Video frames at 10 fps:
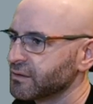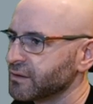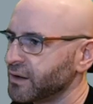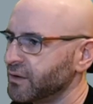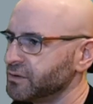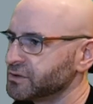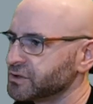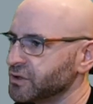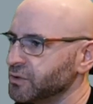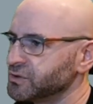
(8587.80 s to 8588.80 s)
I call it
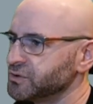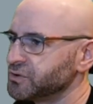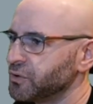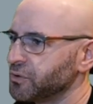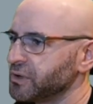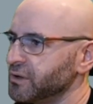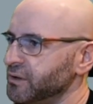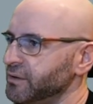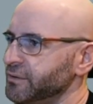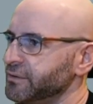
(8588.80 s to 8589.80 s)
show
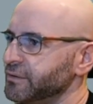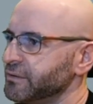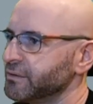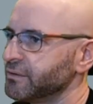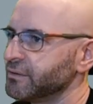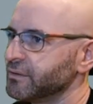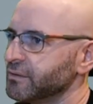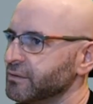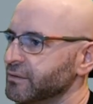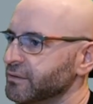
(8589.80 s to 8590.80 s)
tutorials.
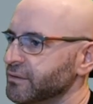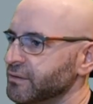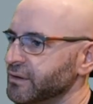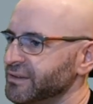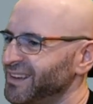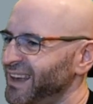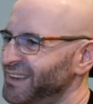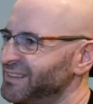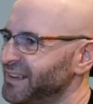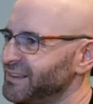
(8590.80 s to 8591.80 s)
Is it
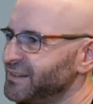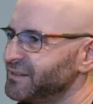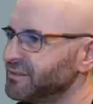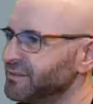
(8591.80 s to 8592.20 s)
case sensitive?